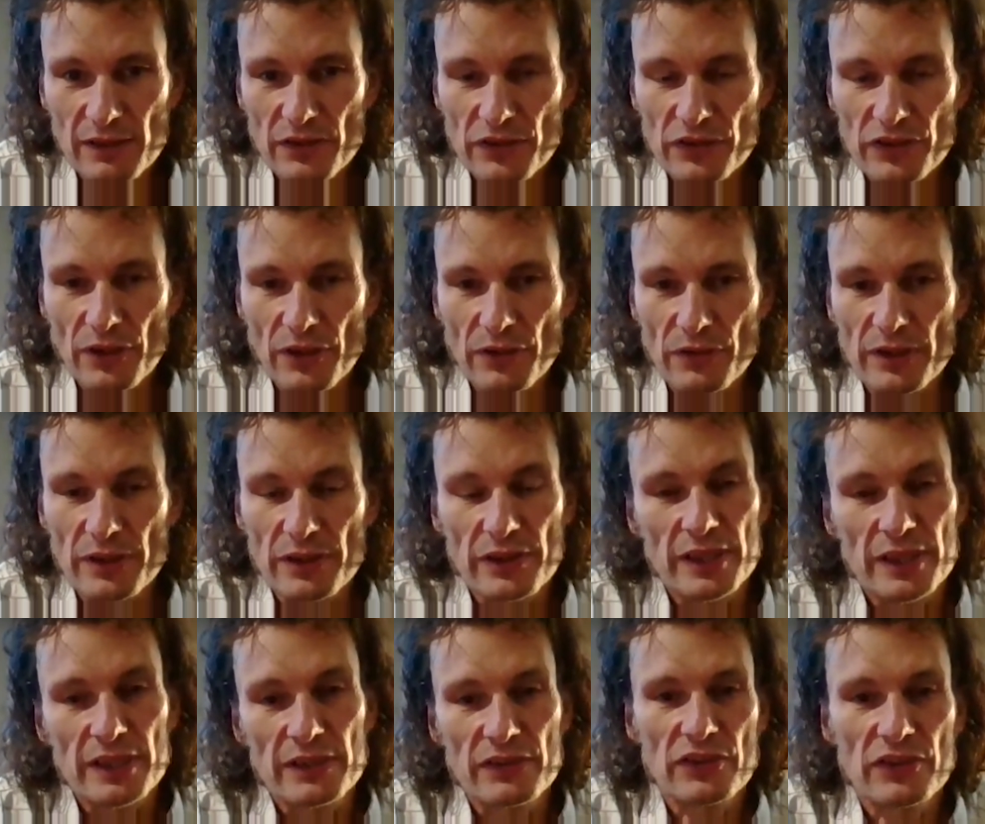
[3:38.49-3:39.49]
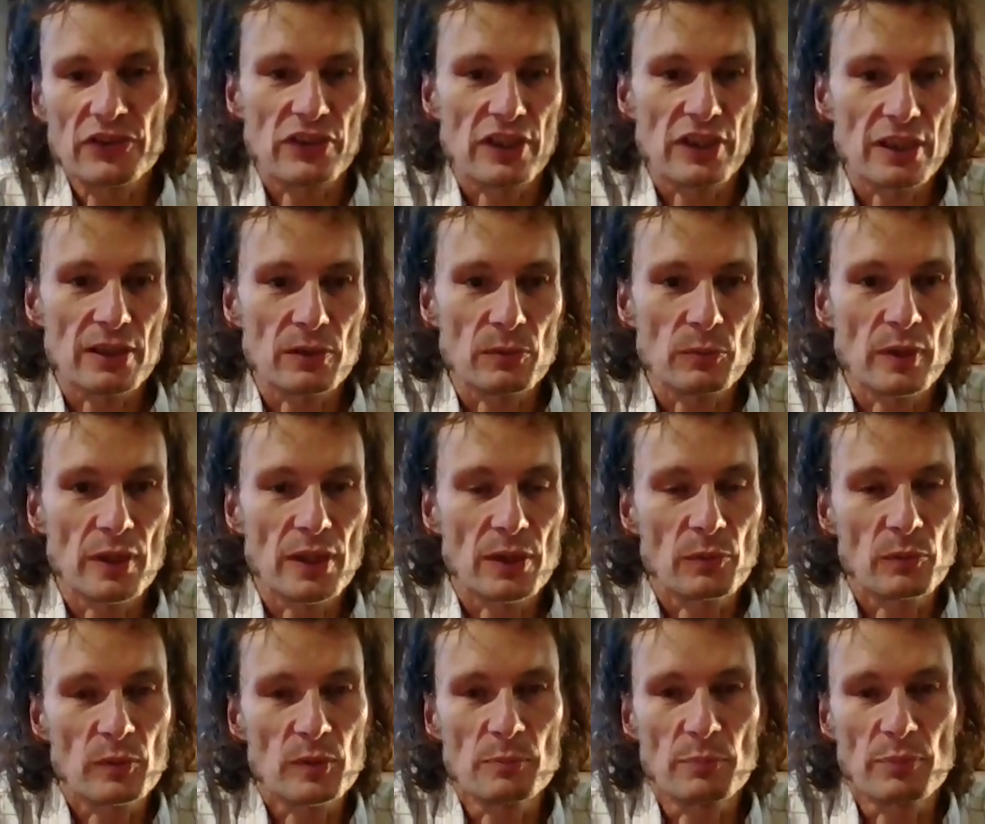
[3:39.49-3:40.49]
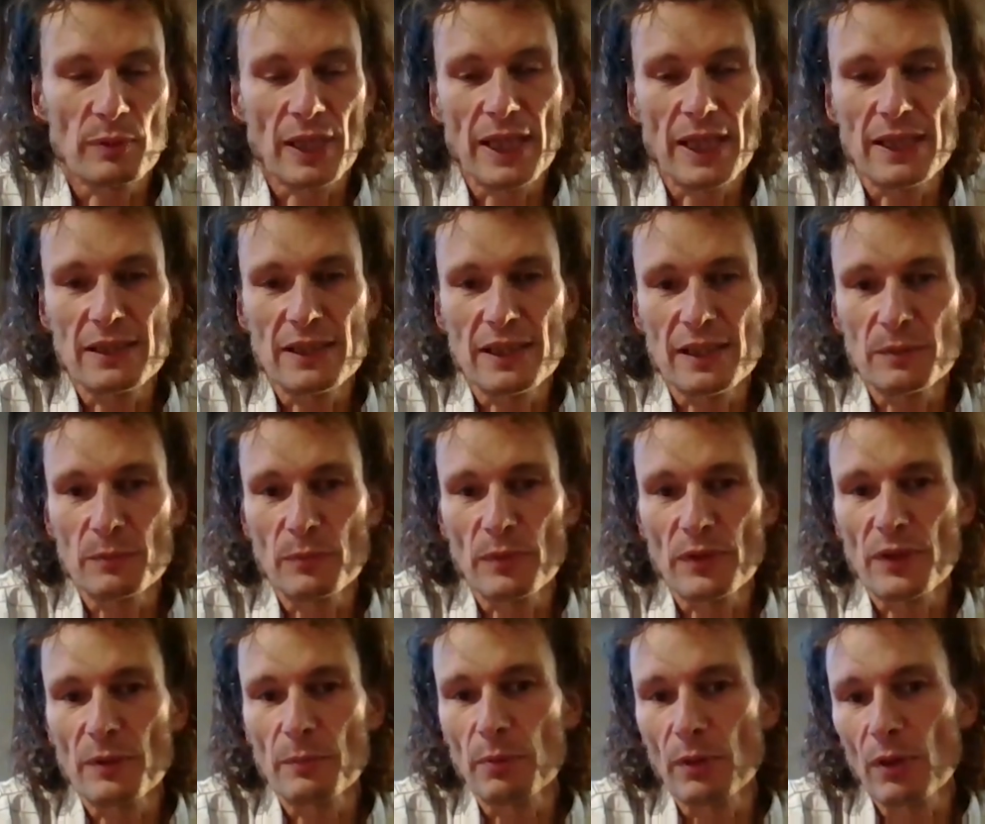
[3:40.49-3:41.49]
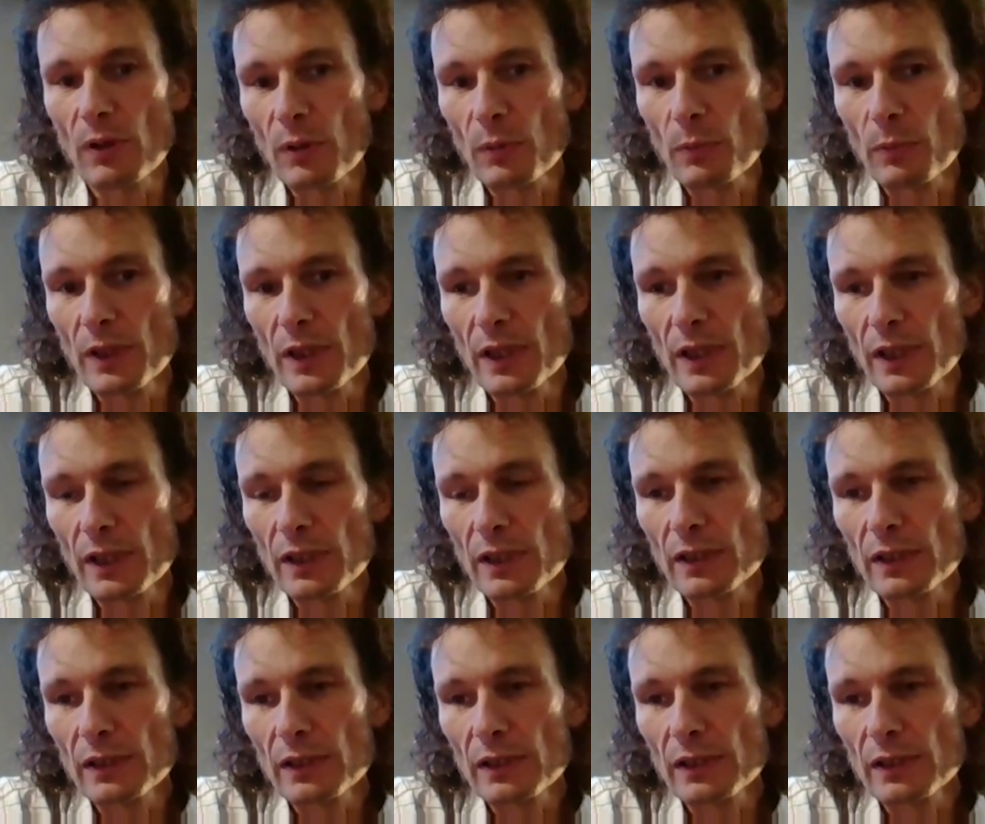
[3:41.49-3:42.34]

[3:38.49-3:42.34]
so that the steel work would blend in with the block work